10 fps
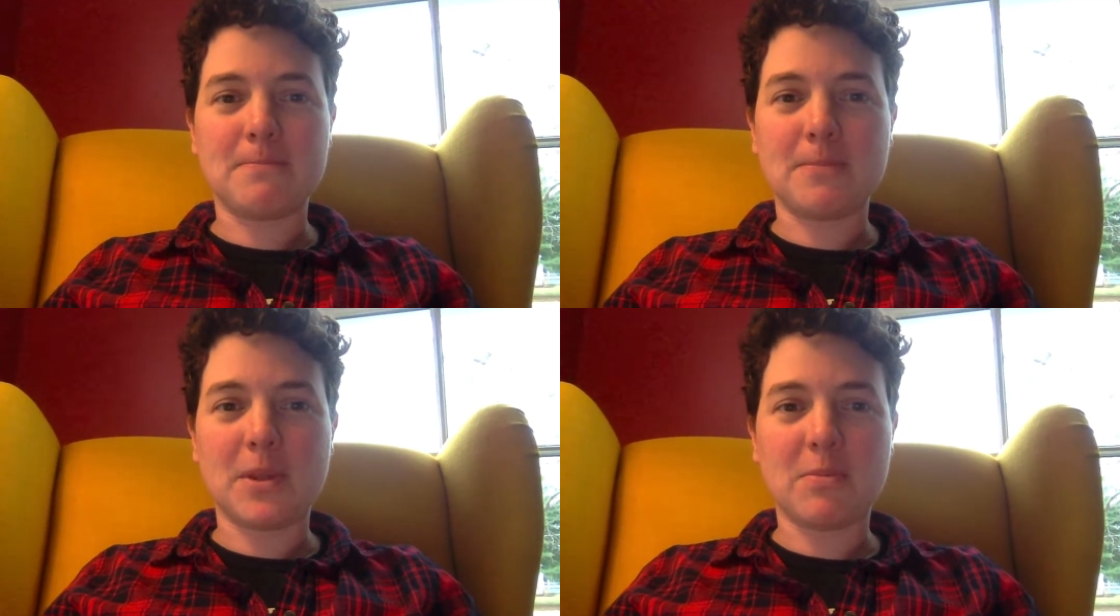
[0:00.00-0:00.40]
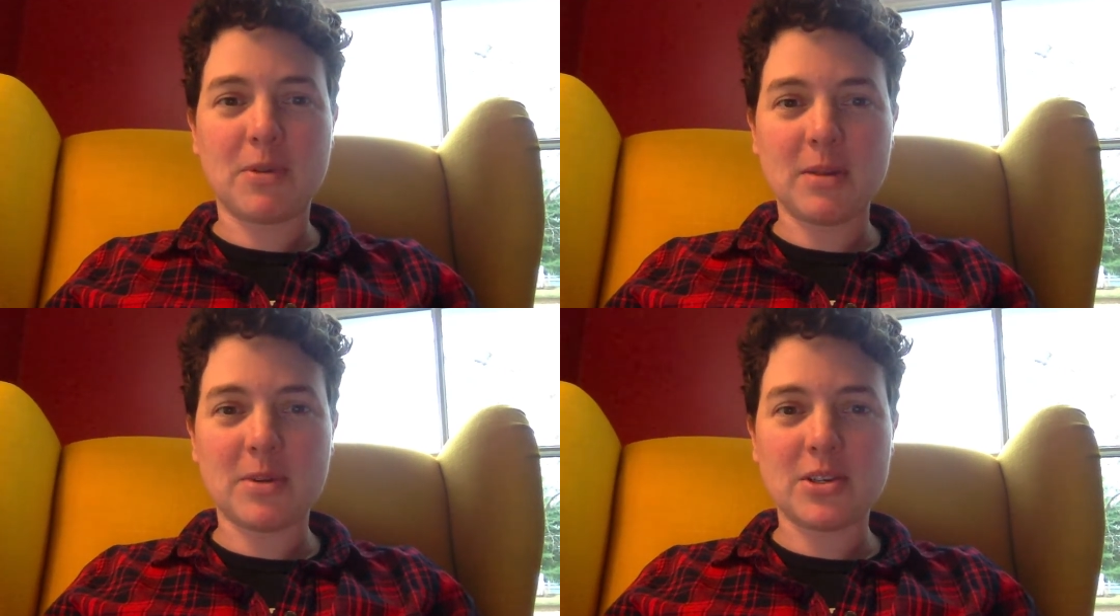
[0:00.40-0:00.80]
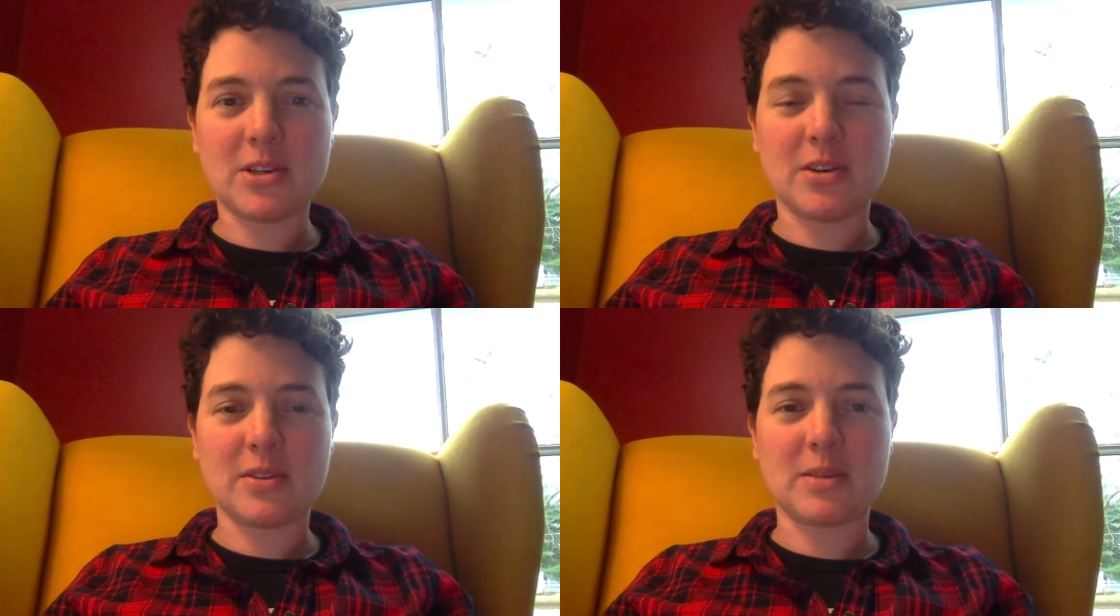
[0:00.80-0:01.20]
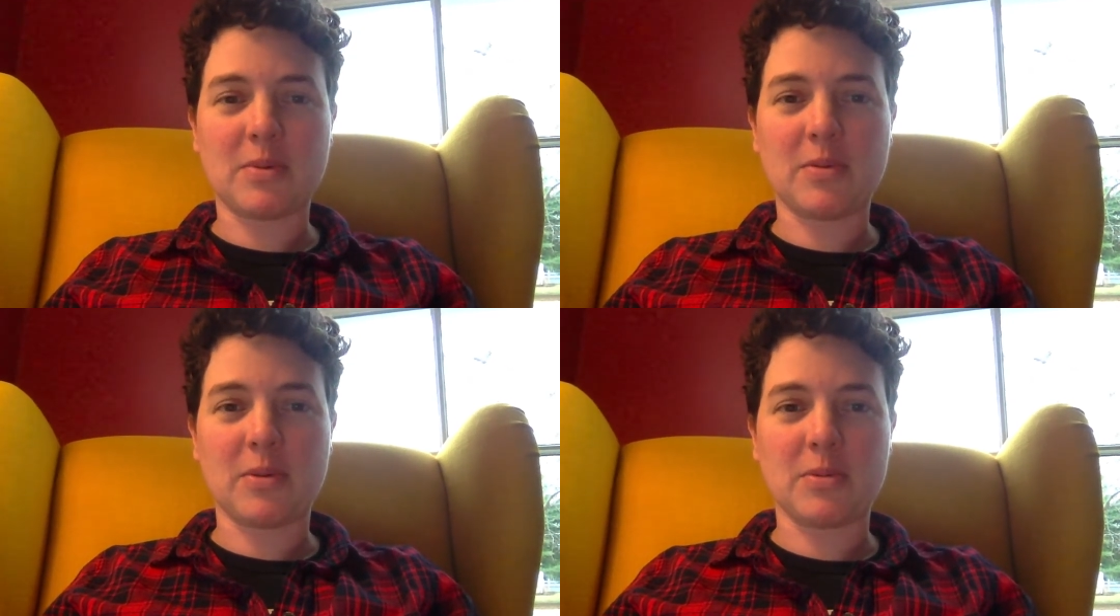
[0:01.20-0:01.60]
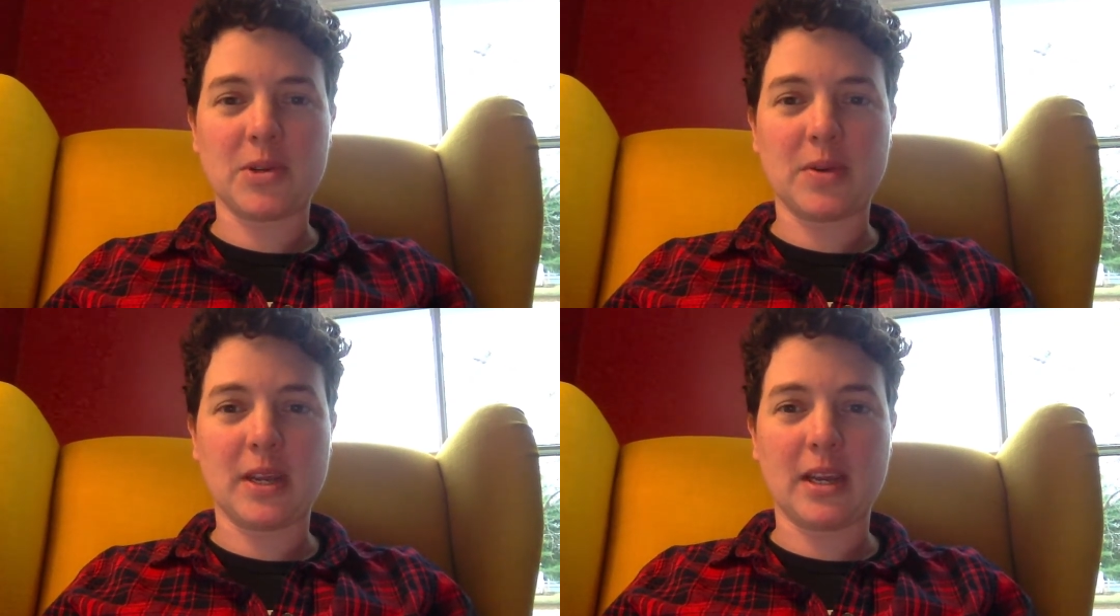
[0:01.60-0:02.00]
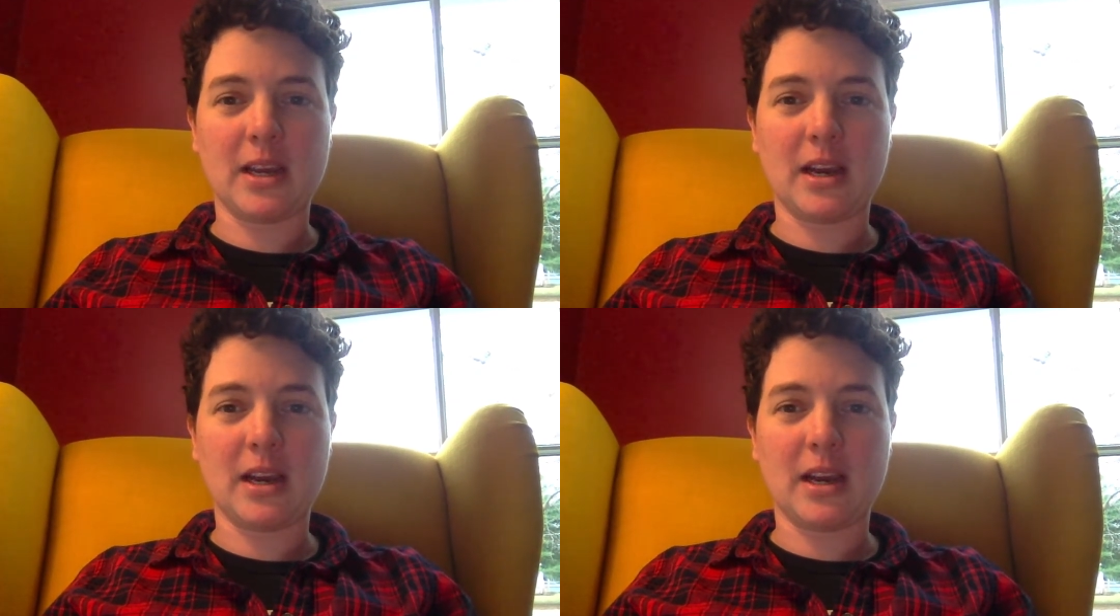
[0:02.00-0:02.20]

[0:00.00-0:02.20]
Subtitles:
You pretty much should know at this point what we're doing.